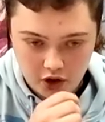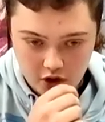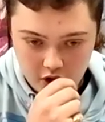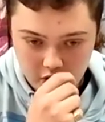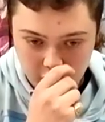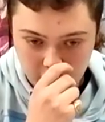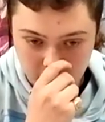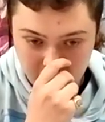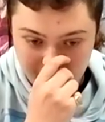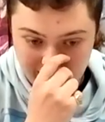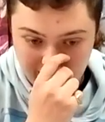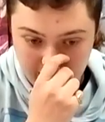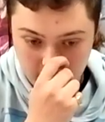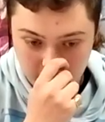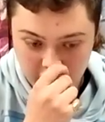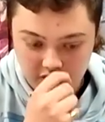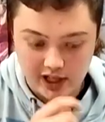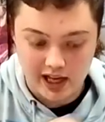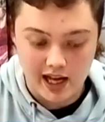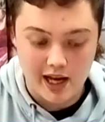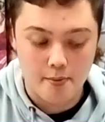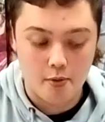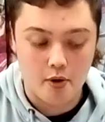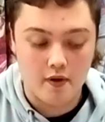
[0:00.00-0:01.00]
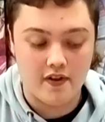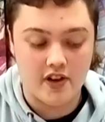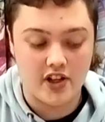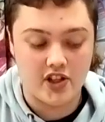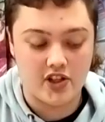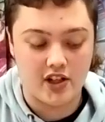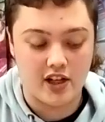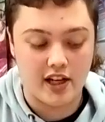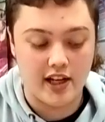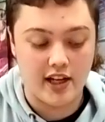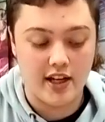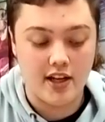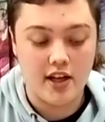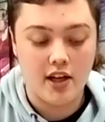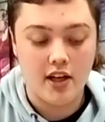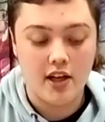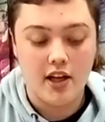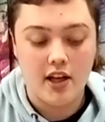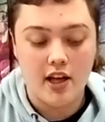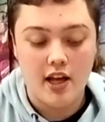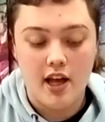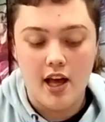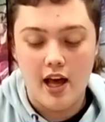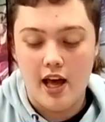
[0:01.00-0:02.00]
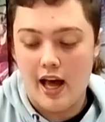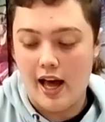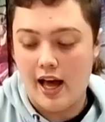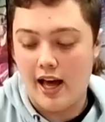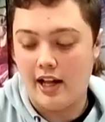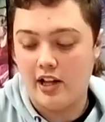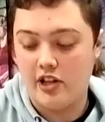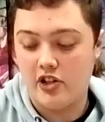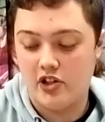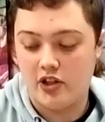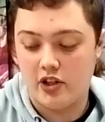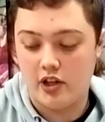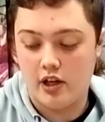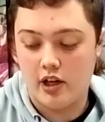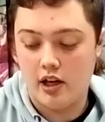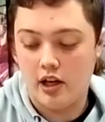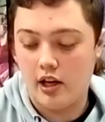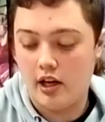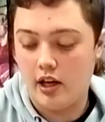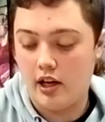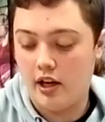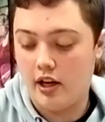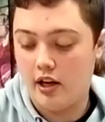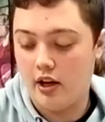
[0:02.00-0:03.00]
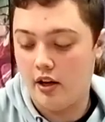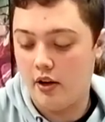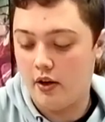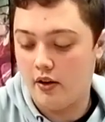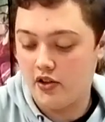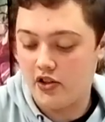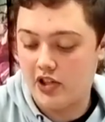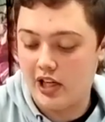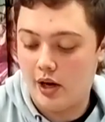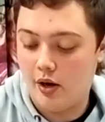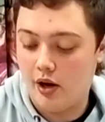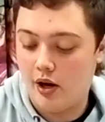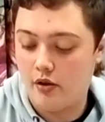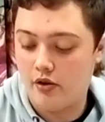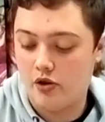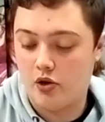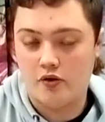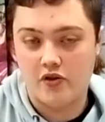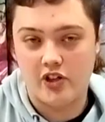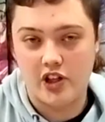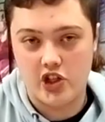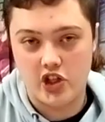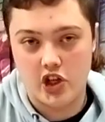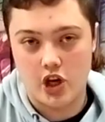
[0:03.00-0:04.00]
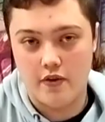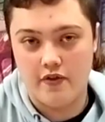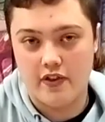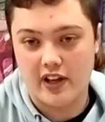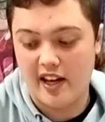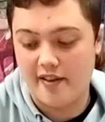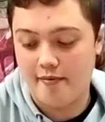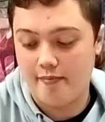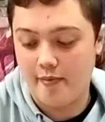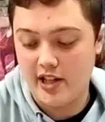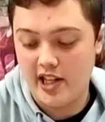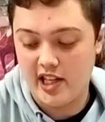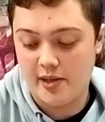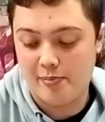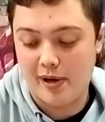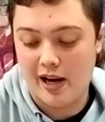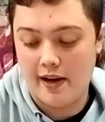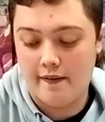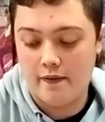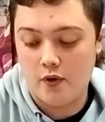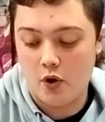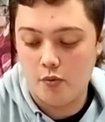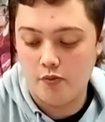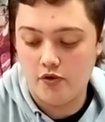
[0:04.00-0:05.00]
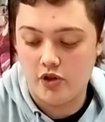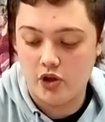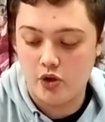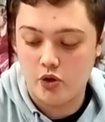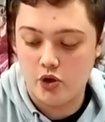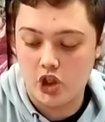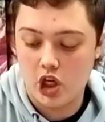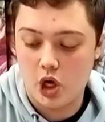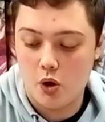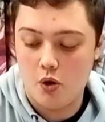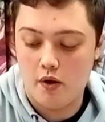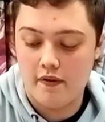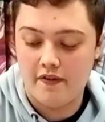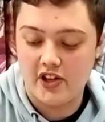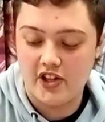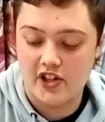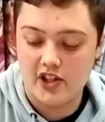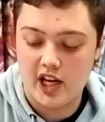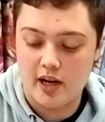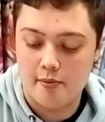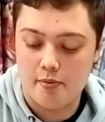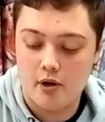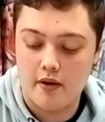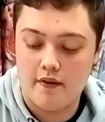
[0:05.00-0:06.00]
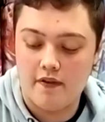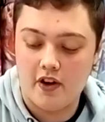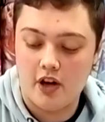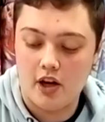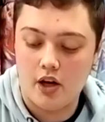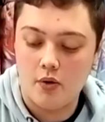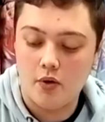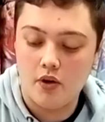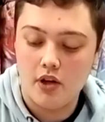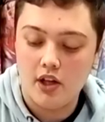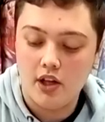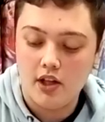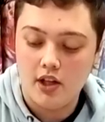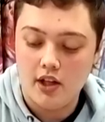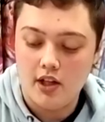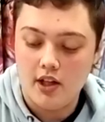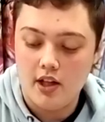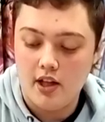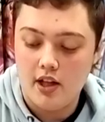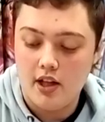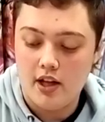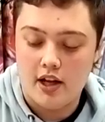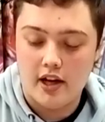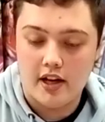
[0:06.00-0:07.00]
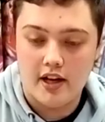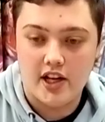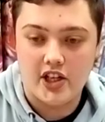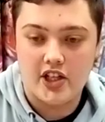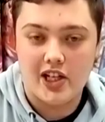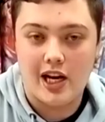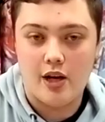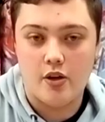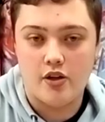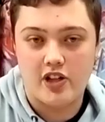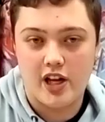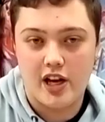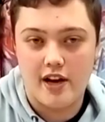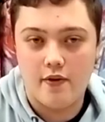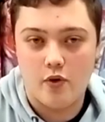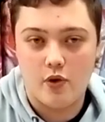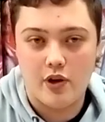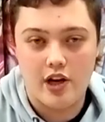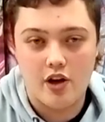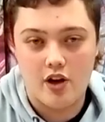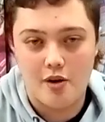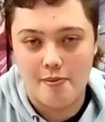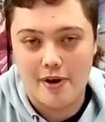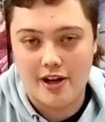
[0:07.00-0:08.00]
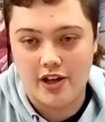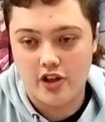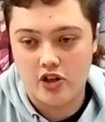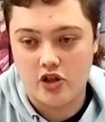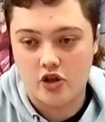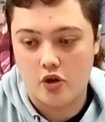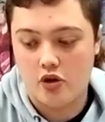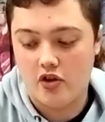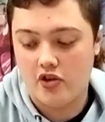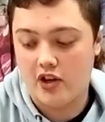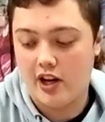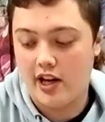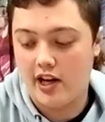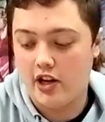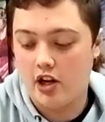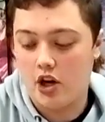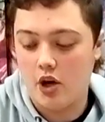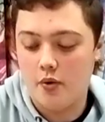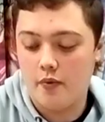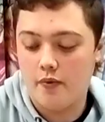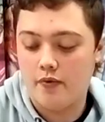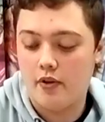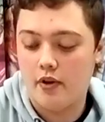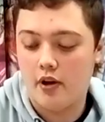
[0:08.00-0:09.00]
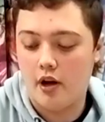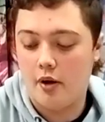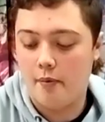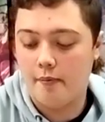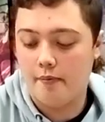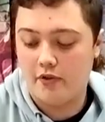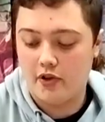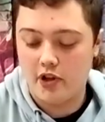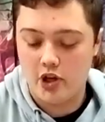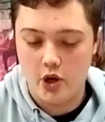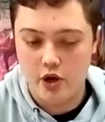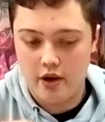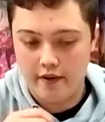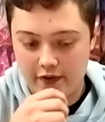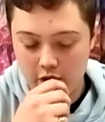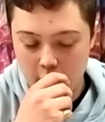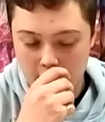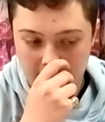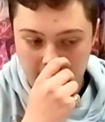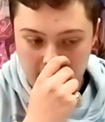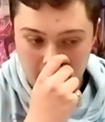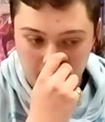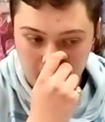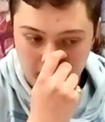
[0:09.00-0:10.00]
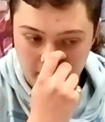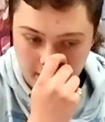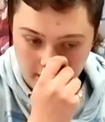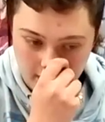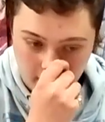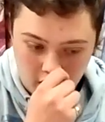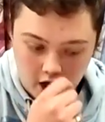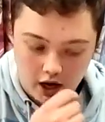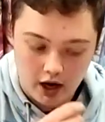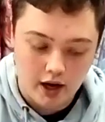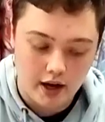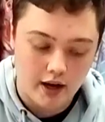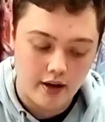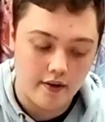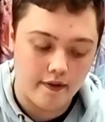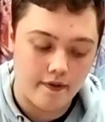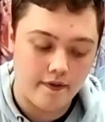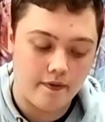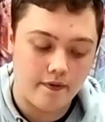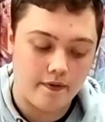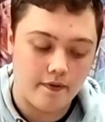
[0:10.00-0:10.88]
So shout out to him, obviously. And uh, shout out to obviously Joe for giving me this platform to show off this deck profile. And a shout out to everyone here at Madness uh, You know, um, if you, so I've